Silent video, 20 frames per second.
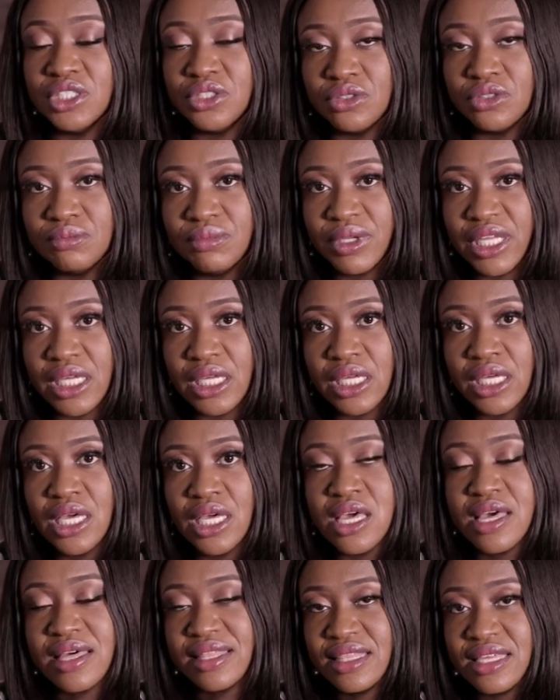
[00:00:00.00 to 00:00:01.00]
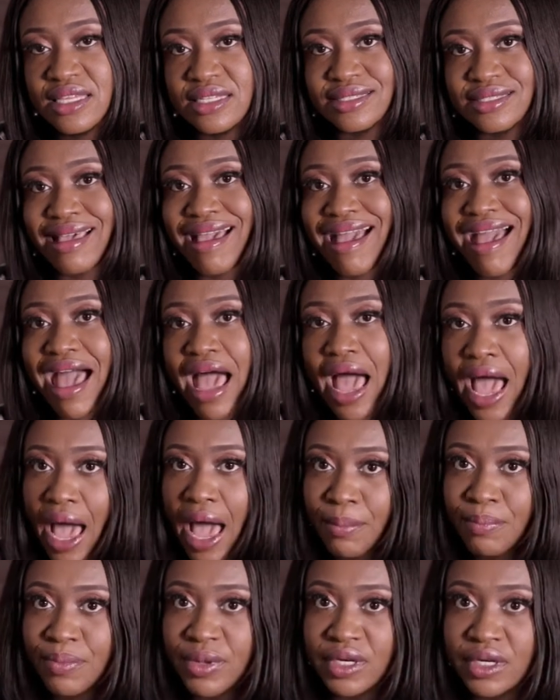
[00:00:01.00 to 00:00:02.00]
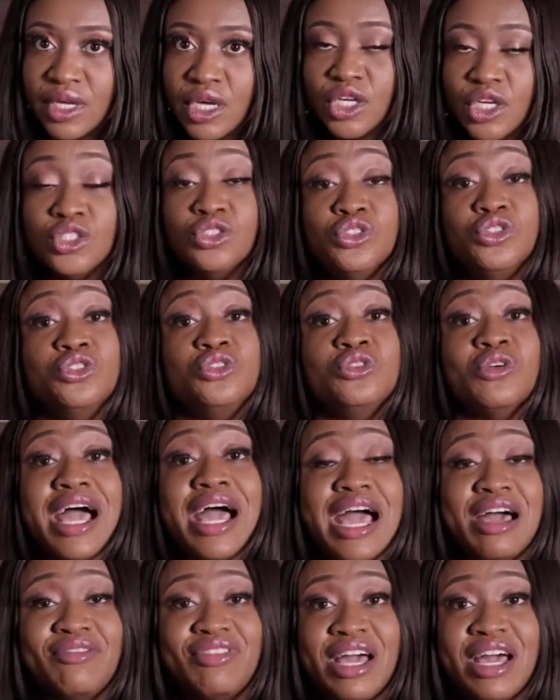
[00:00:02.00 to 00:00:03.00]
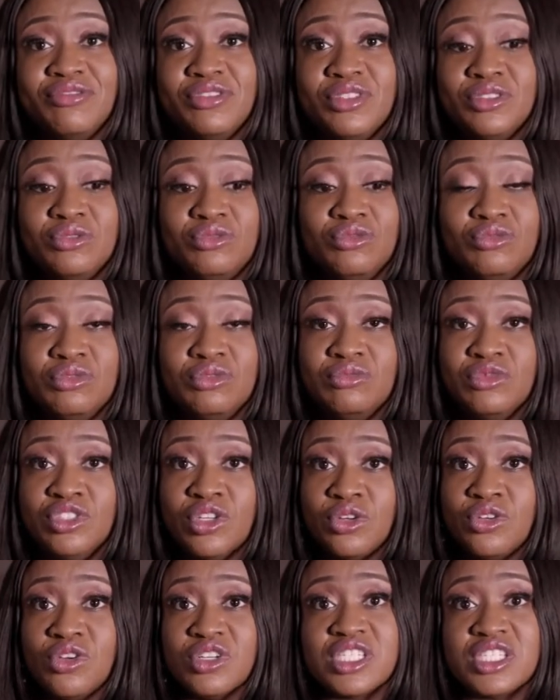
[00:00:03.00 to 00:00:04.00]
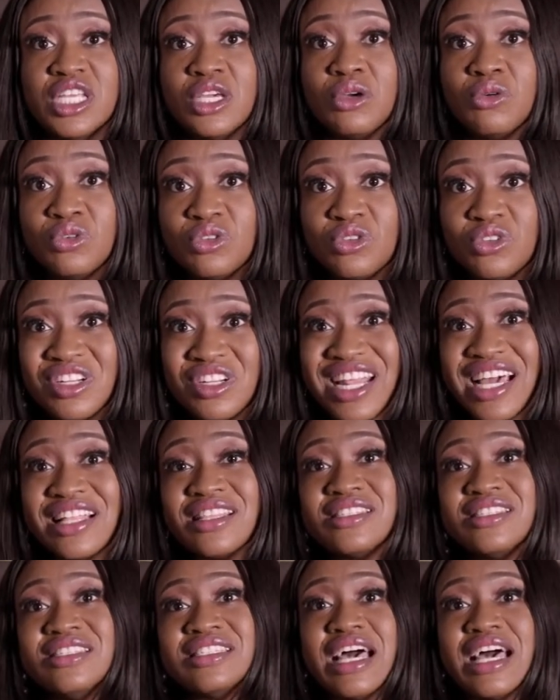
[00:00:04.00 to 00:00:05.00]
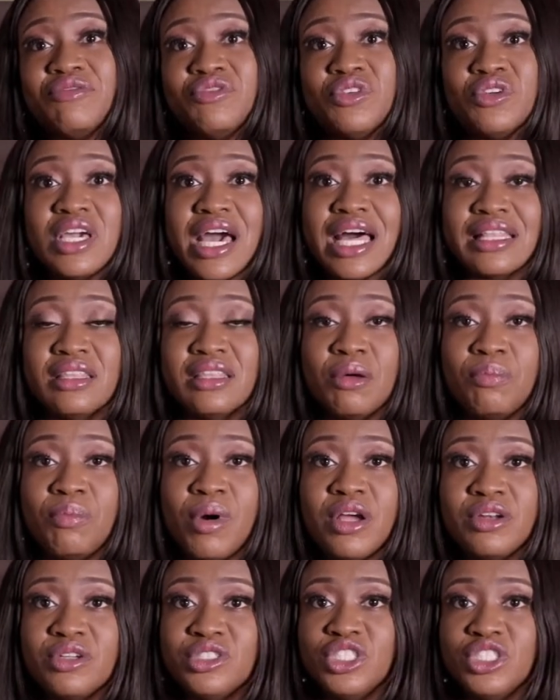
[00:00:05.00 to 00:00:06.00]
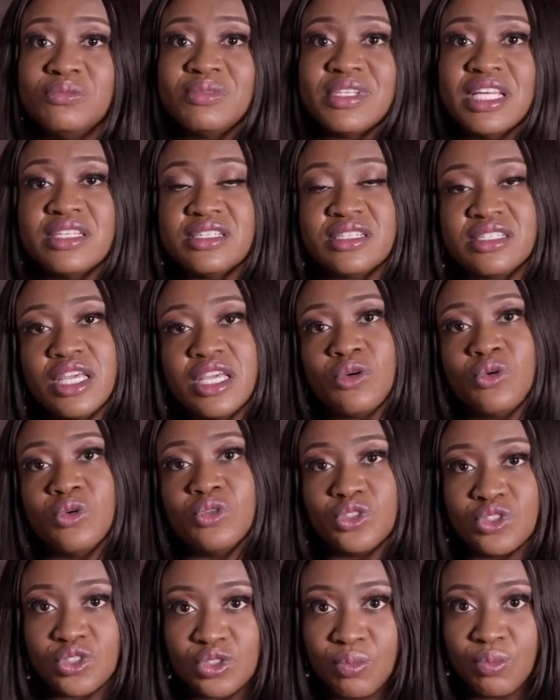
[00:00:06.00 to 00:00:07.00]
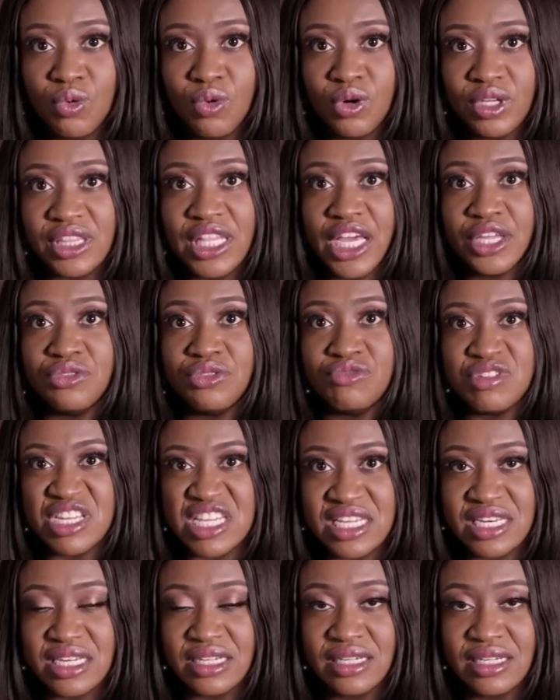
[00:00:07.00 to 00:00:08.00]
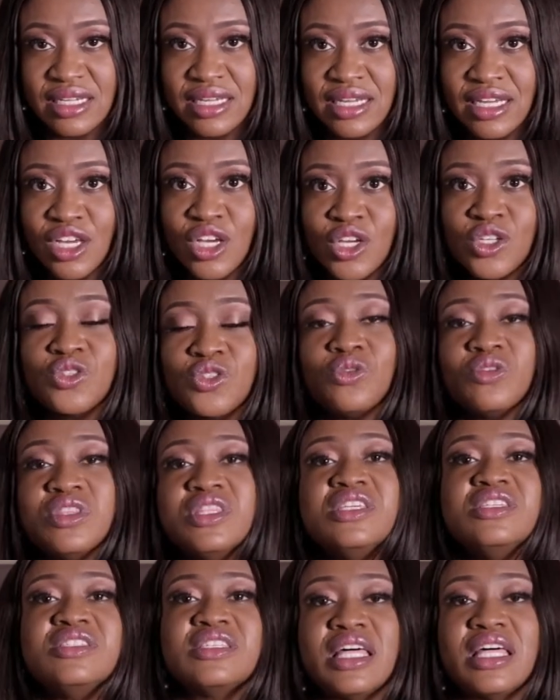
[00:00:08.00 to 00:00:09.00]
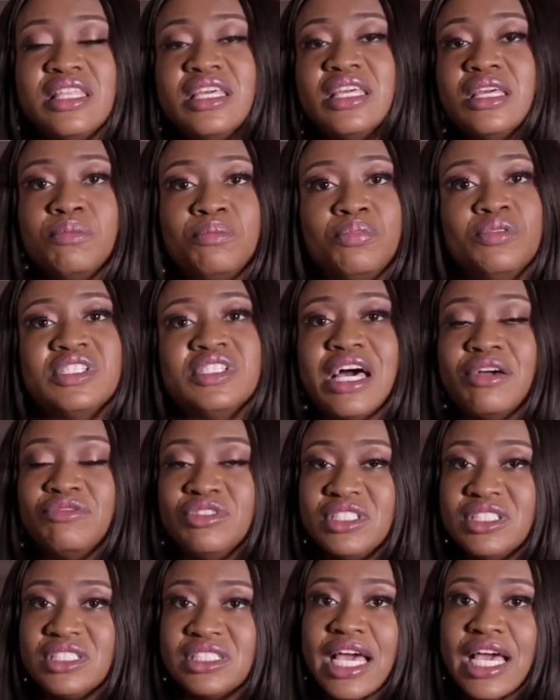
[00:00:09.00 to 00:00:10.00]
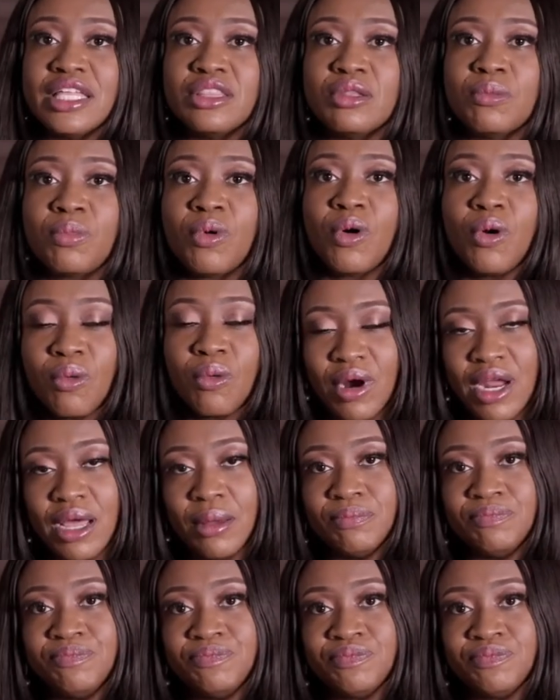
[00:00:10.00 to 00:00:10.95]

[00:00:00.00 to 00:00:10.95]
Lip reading: to make this happen? Have you done your stakeholder analysis? Have you gotten the partnerships and the stakeholder support that you need? So these are the inputs. Have you designed the program?